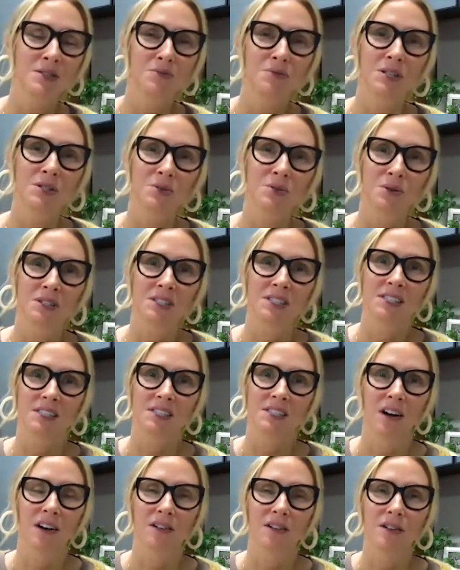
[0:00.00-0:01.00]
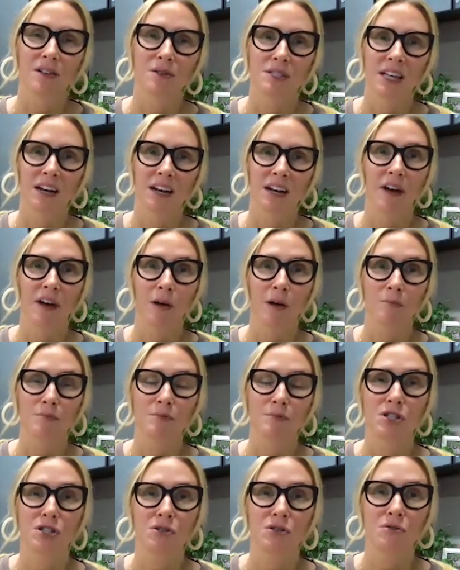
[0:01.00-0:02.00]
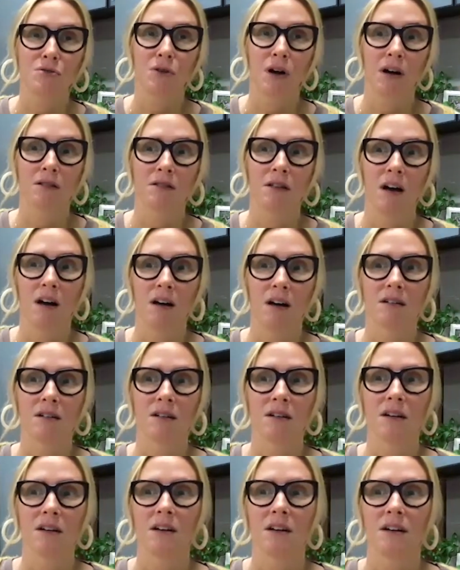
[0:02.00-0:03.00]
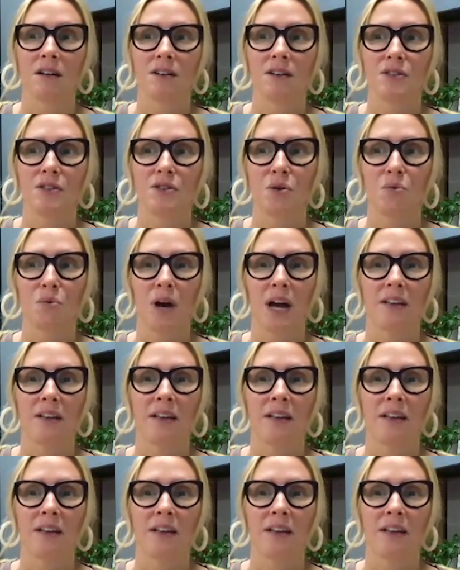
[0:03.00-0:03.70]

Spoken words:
resources, Carlos, that have helped you along the way?